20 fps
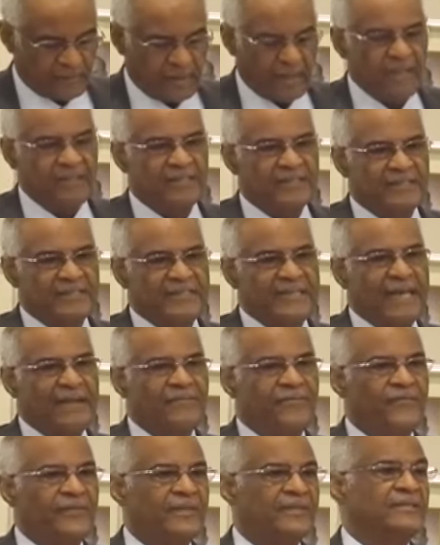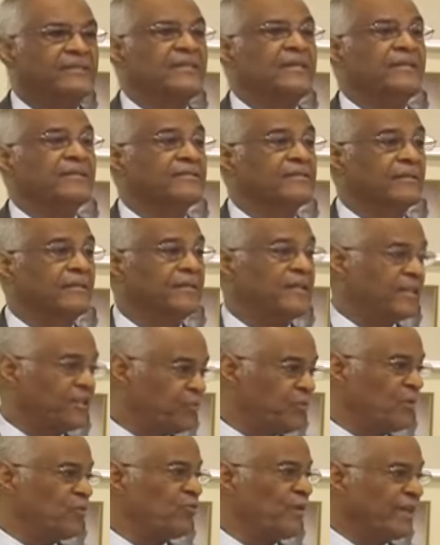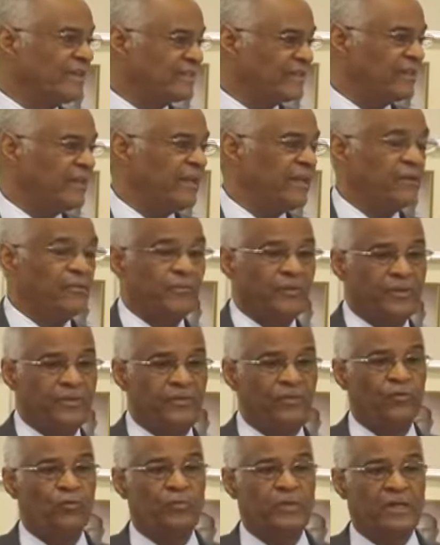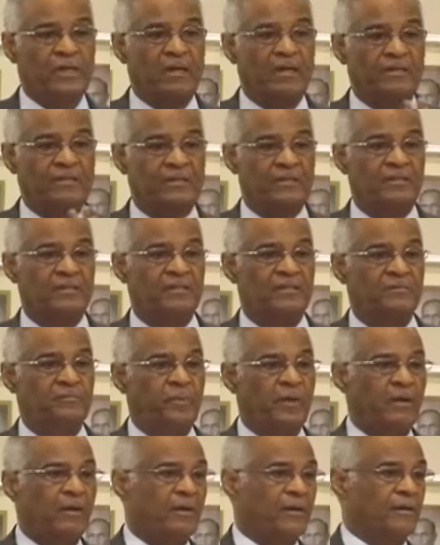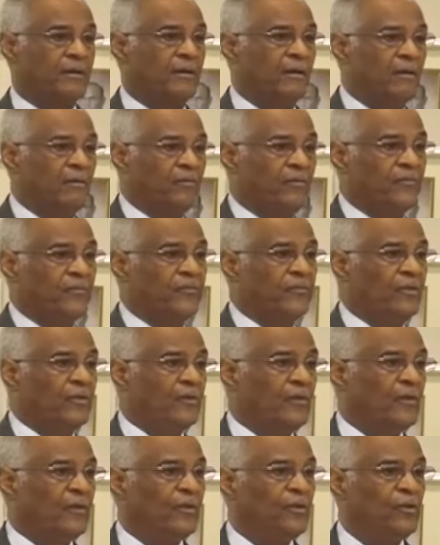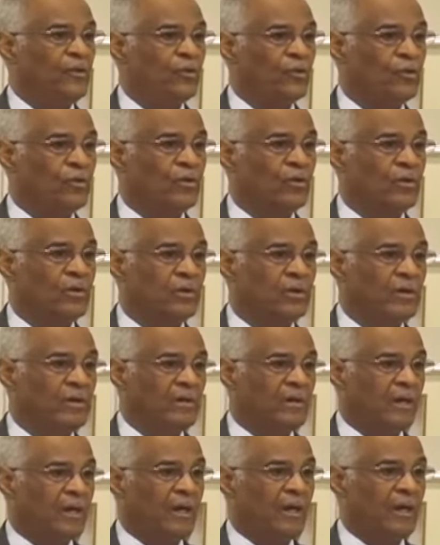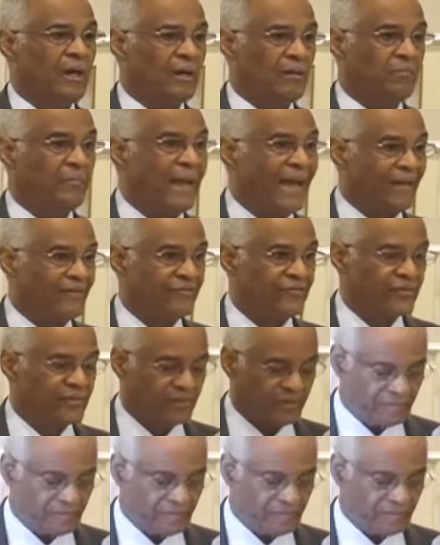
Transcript: is selflessness. This will resonate with you because it is part of your mantra.